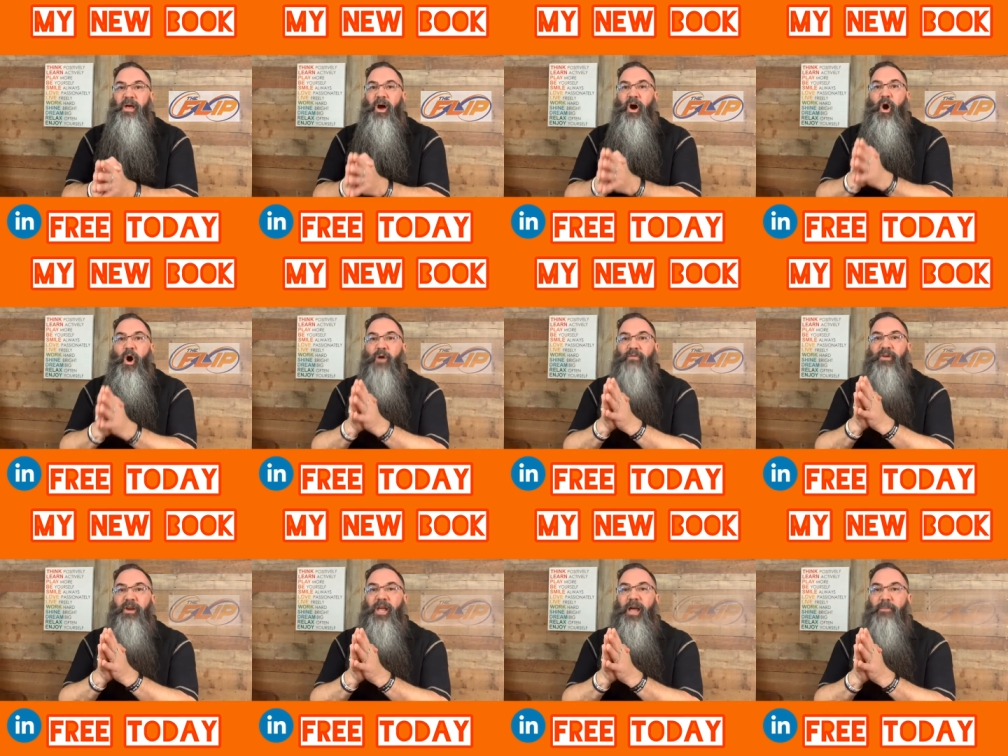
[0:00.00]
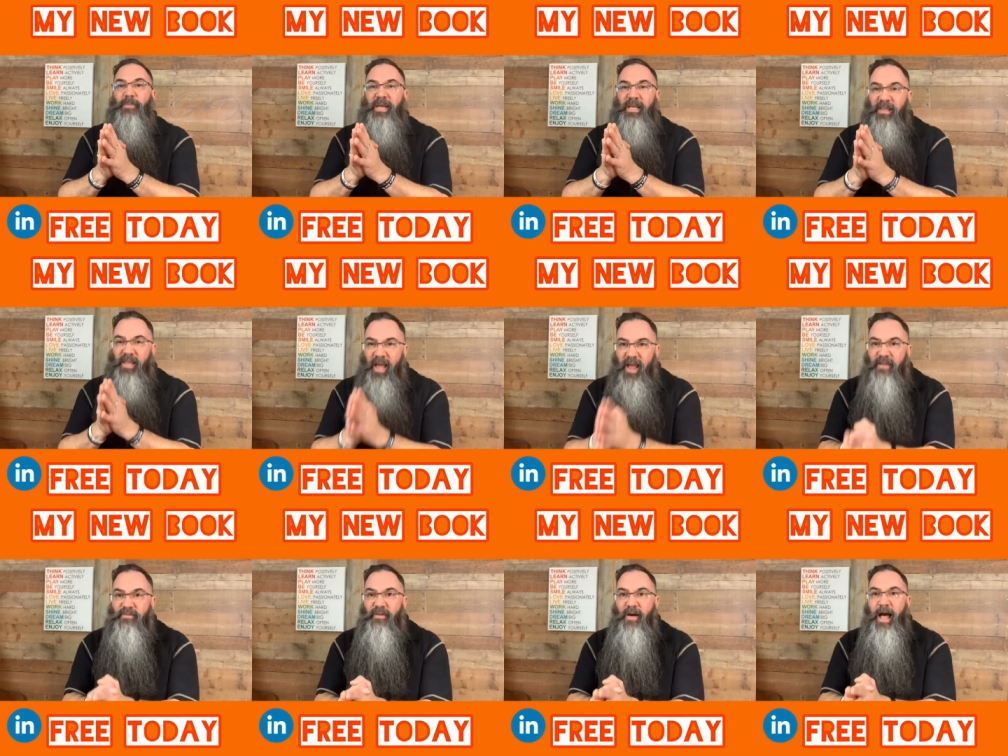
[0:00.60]
overcoming
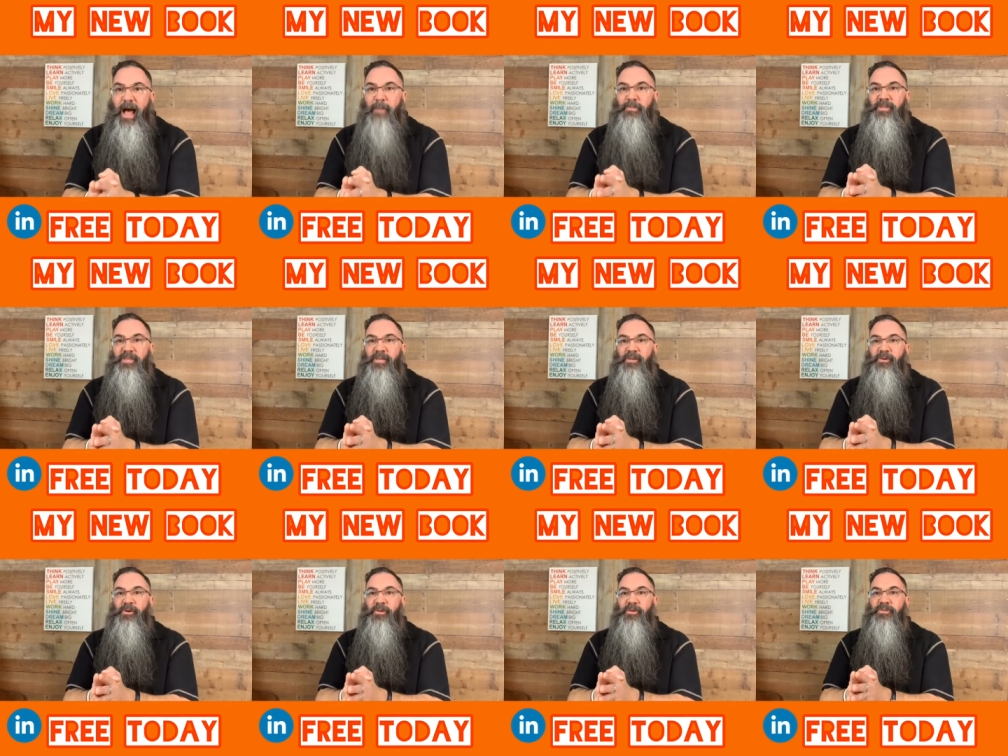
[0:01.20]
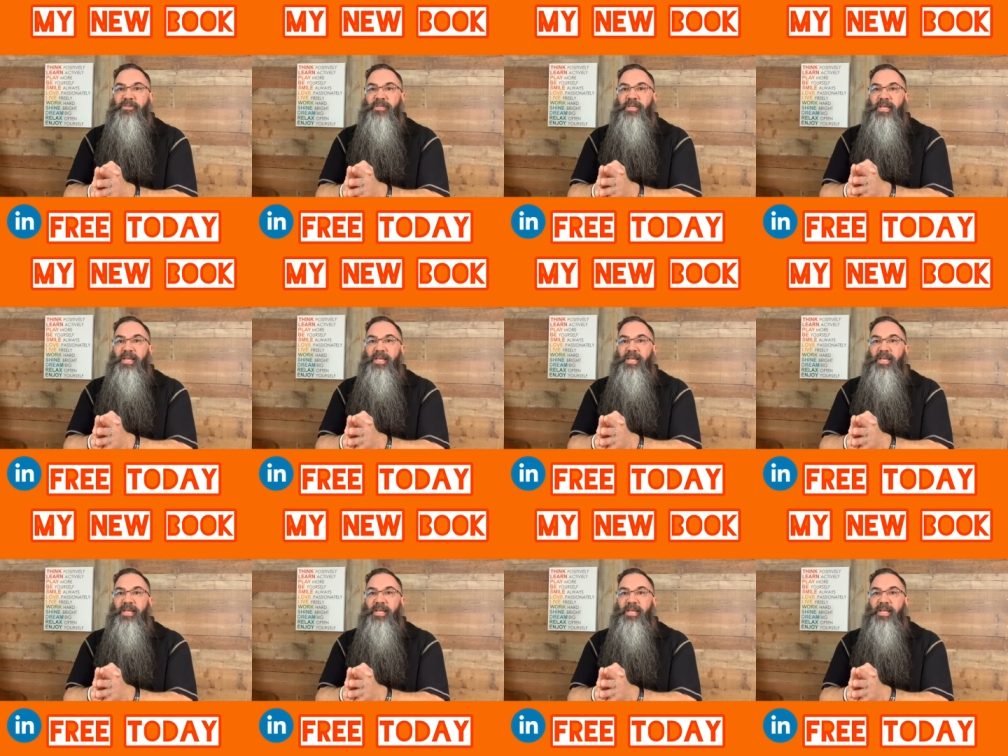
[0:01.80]
life obstacles,